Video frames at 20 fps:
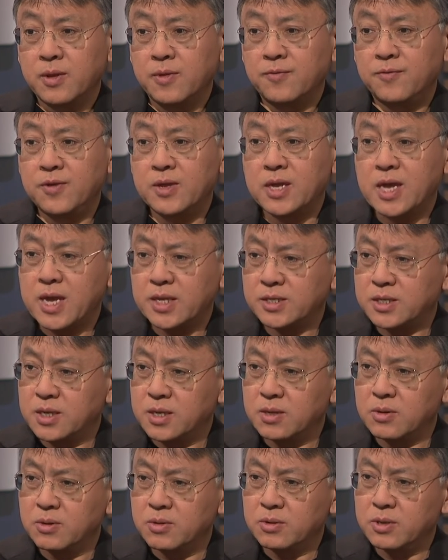
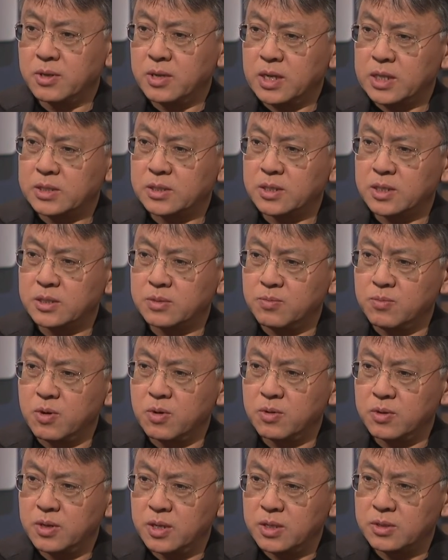forgetting, although it's, it's
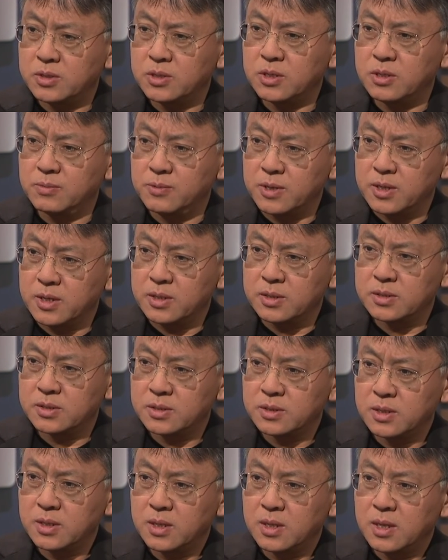morally
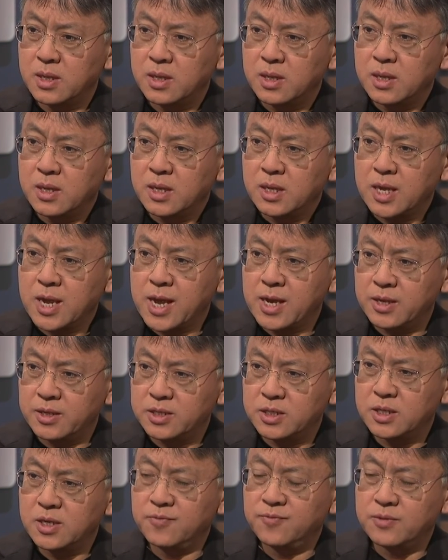dubious, can
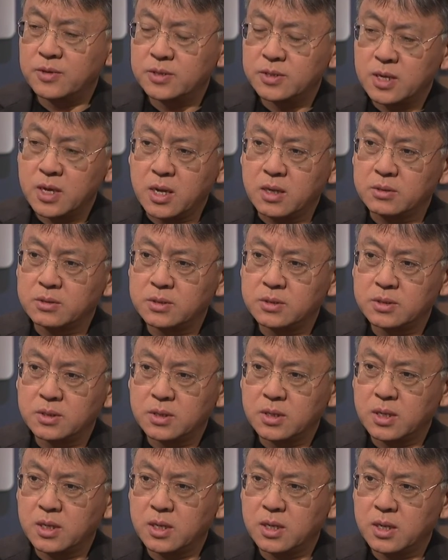achieve results.
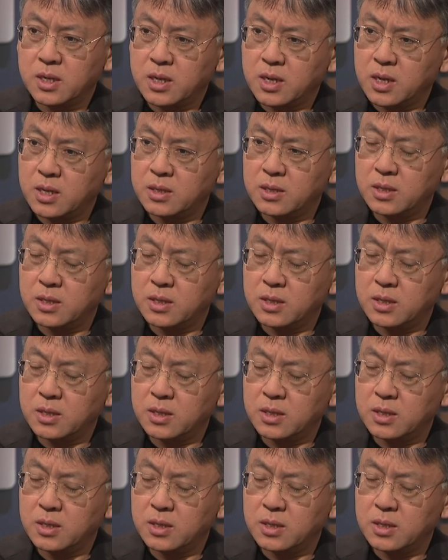Mm. Uh, and,